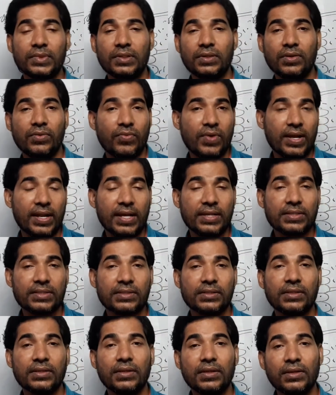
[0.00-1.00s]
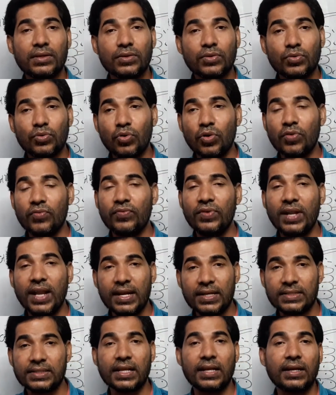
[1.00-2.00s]
Whereas, chlorophyll
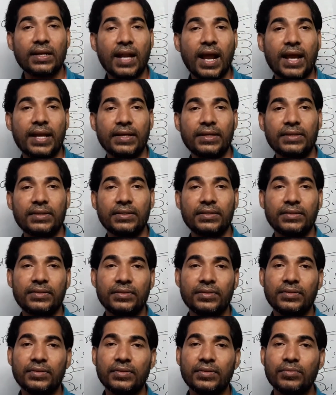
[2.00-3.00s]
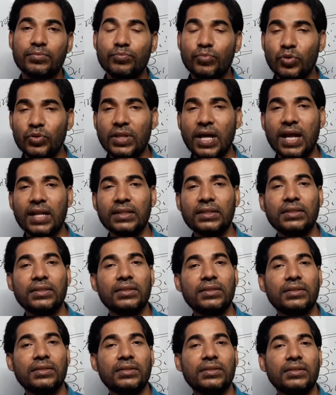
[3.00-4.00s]
and sunlight, both are
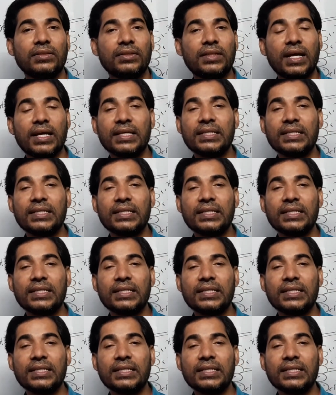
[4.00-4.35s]
the